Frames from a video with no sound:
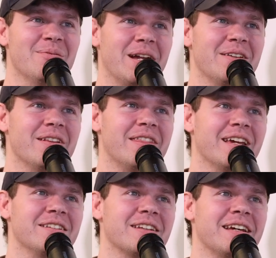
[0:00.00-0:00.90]
But even
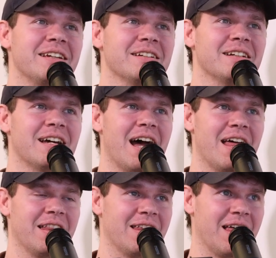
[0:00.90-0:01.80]
things like
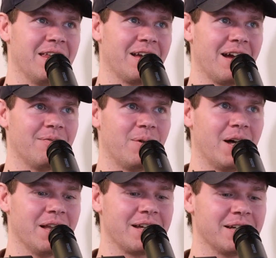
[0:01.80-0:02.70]
I think I
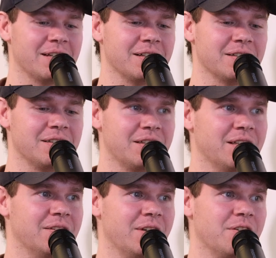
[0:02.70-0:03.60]
bought like the
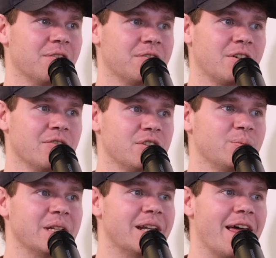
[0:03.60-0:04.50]
DaVinci Resolve
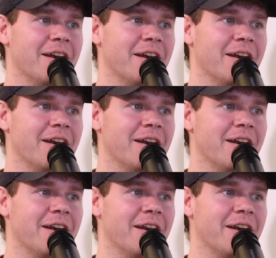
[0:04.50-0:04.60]
Speed